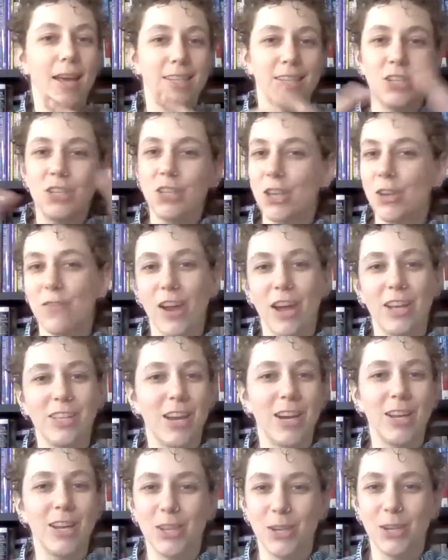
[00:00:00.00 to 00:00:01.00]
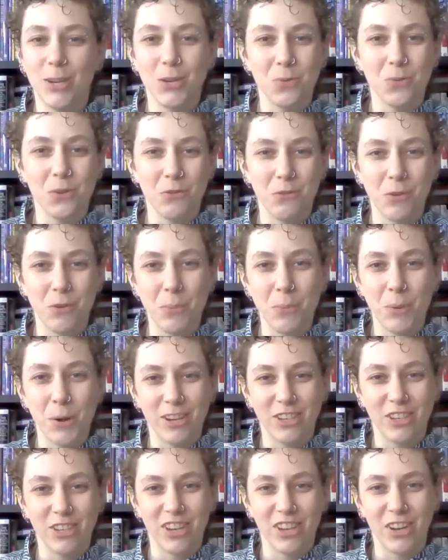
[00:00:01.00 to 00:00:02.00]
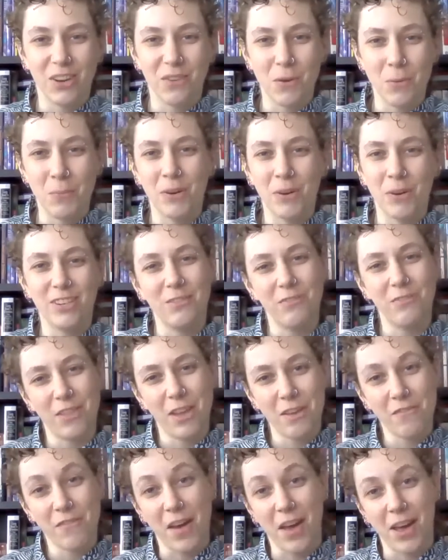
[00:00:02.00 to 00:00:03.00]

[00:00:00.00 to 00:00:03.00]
Essentially, if it has anything to do with reproduction and reproductive life,